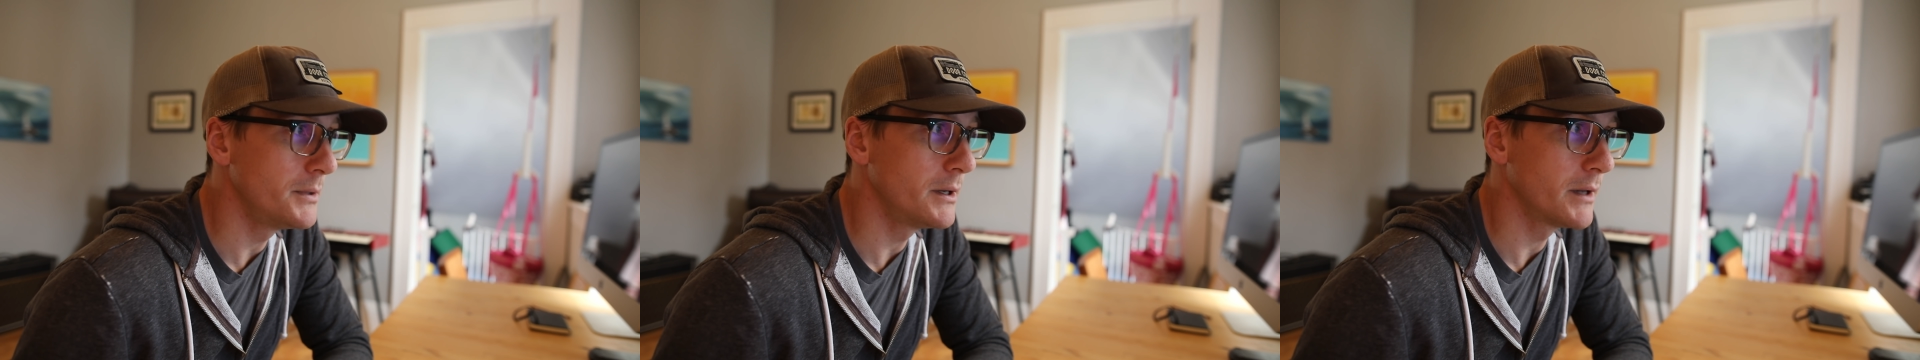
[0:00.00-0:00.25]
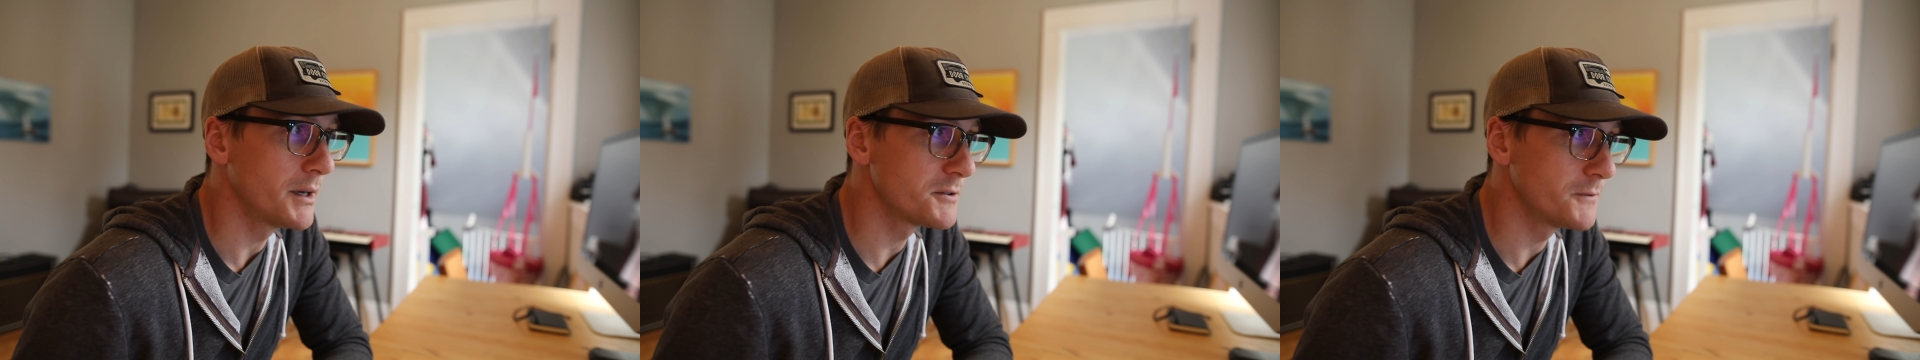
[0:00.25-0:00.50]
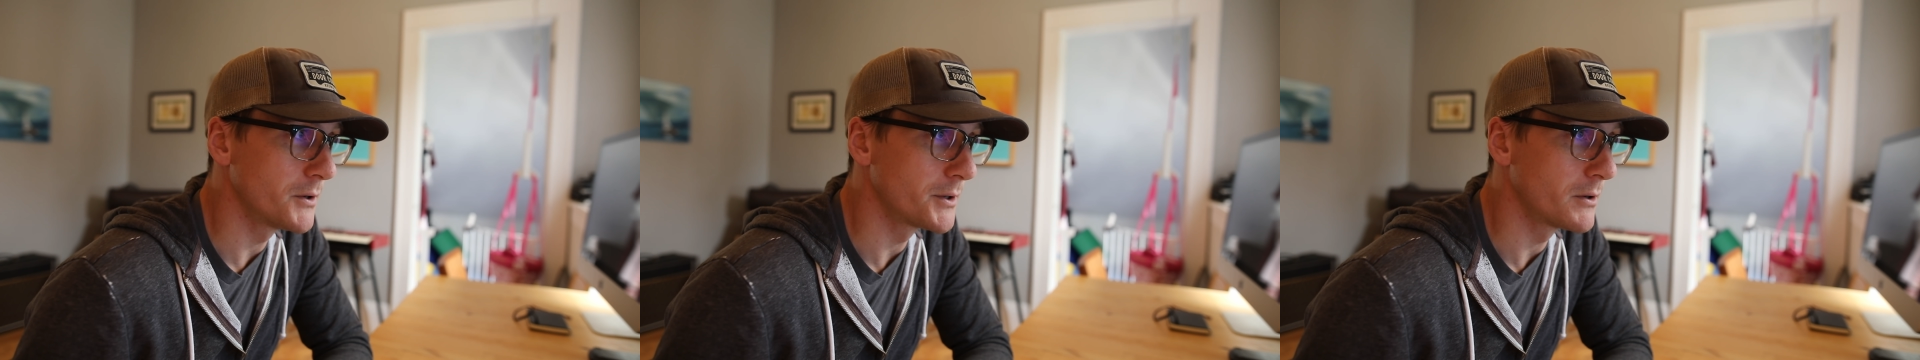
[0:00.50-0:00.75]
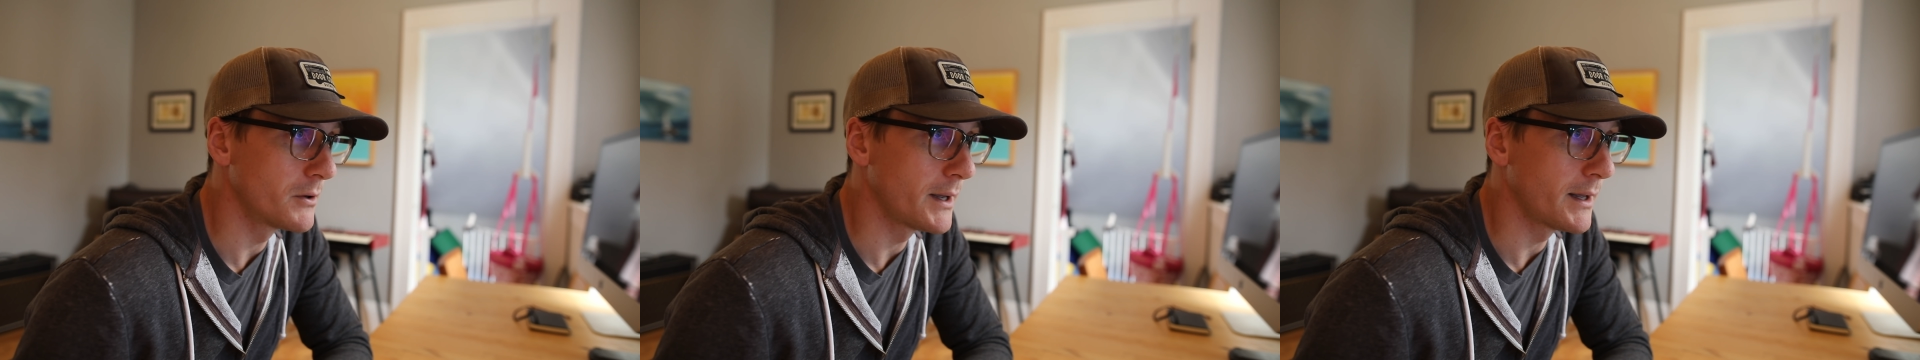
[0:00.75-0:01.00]
B&H
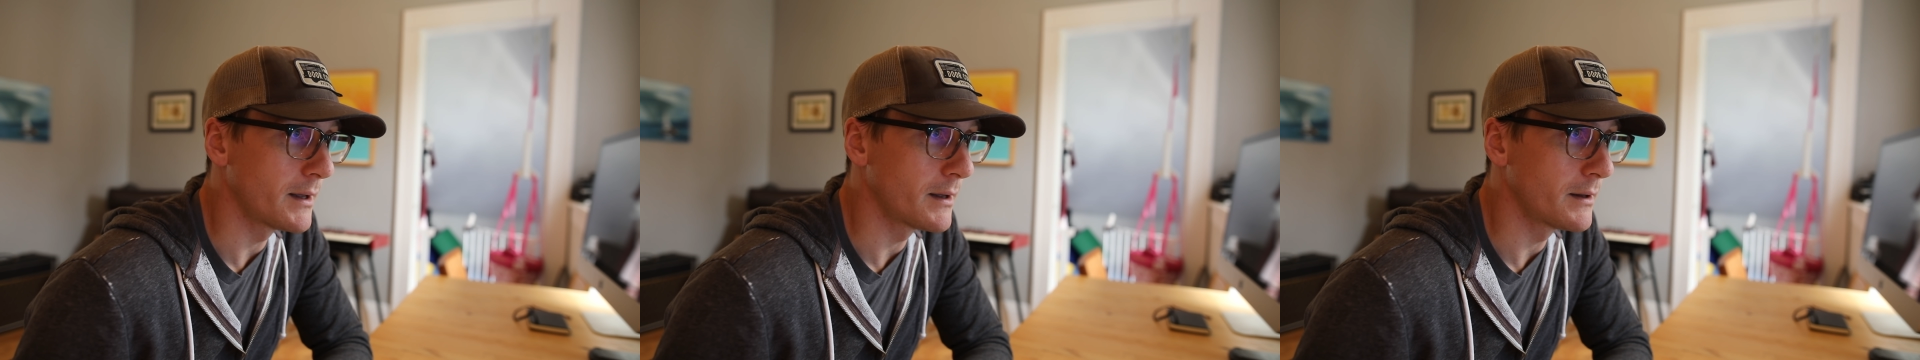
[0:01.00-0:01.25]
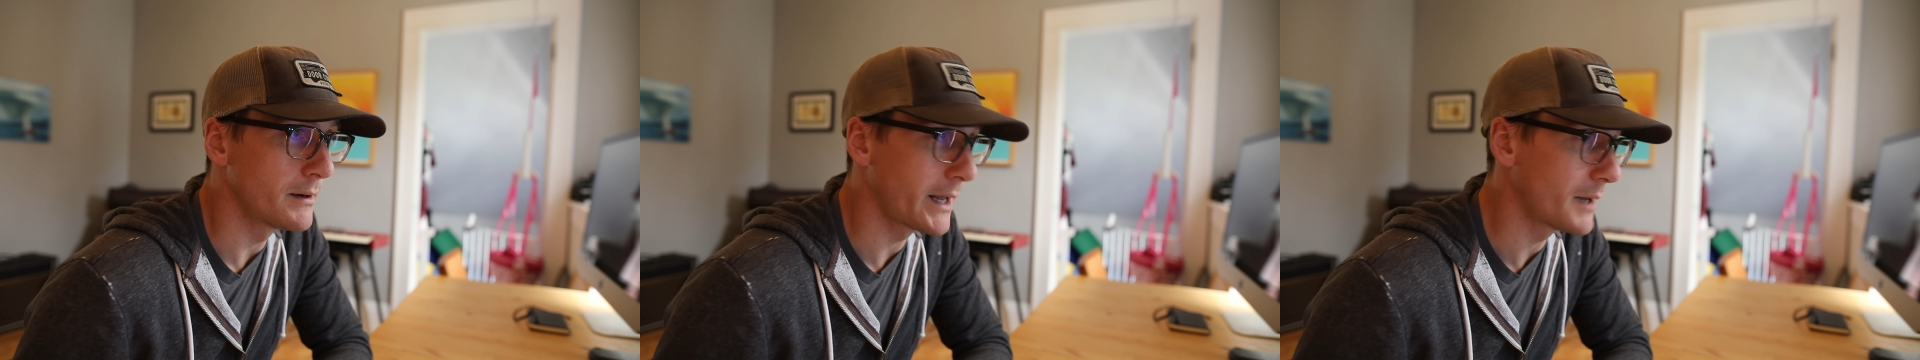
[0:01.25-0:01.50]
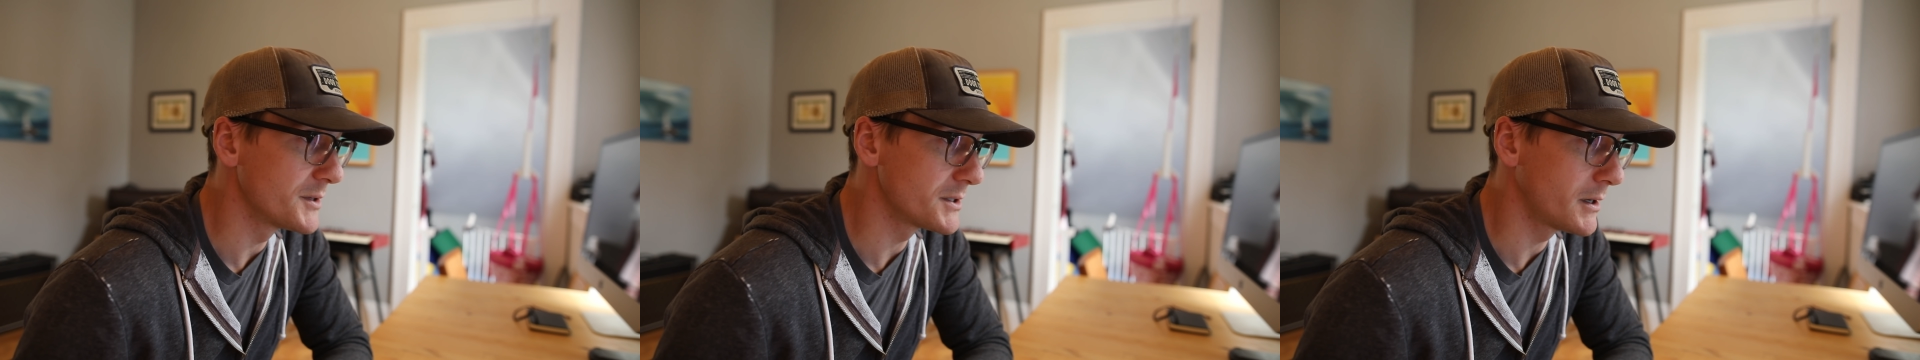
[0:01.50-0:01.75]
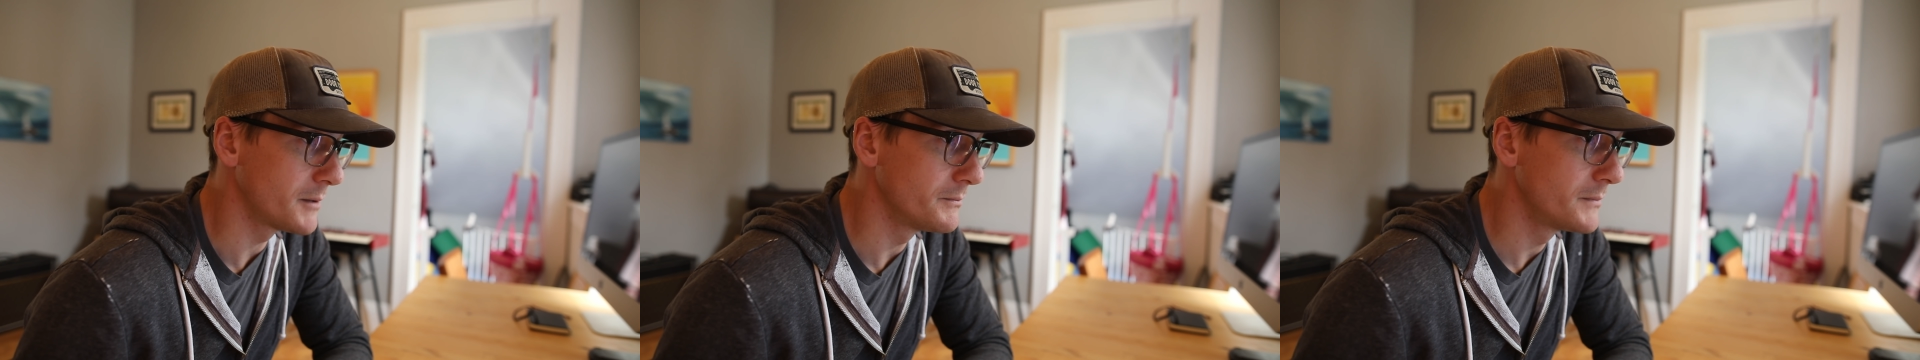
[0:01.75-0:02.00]
Photo, and
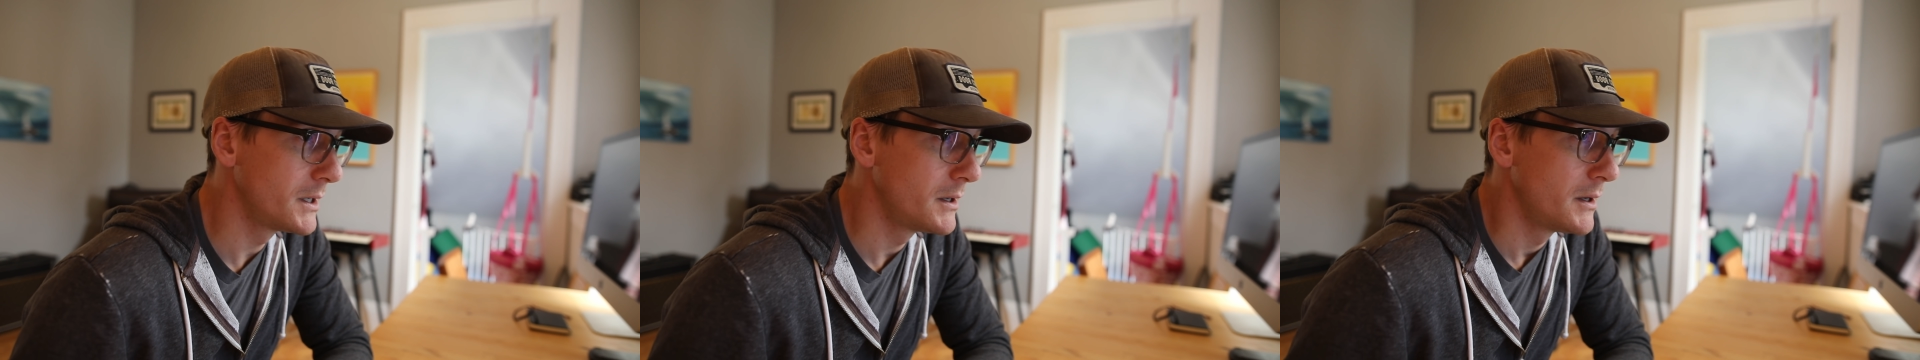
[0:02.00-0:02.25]
Amazon.